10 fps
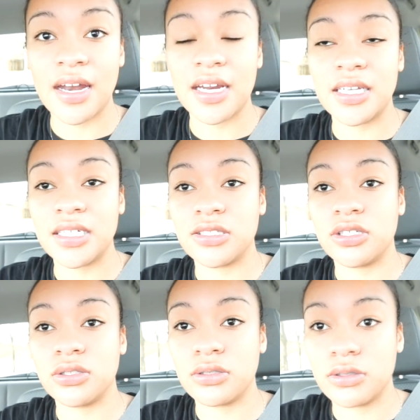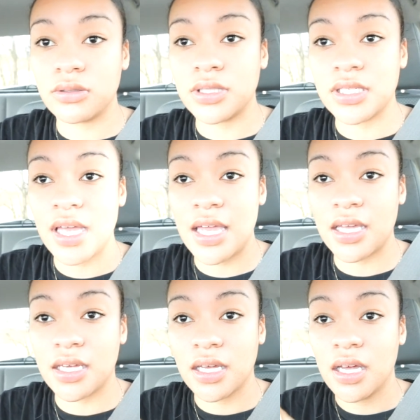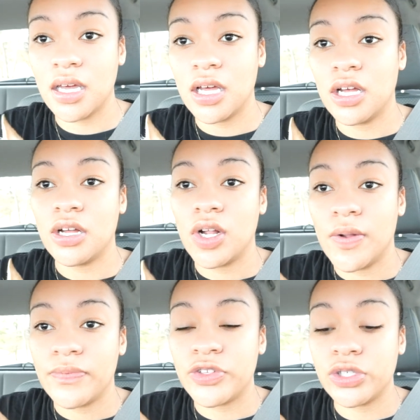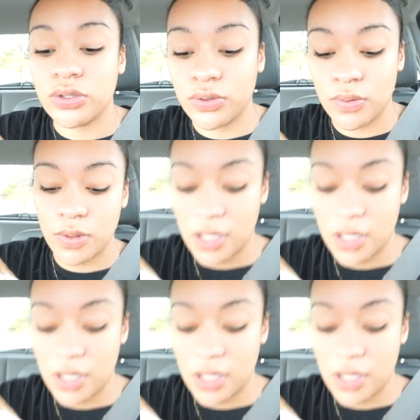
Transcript: I need to take to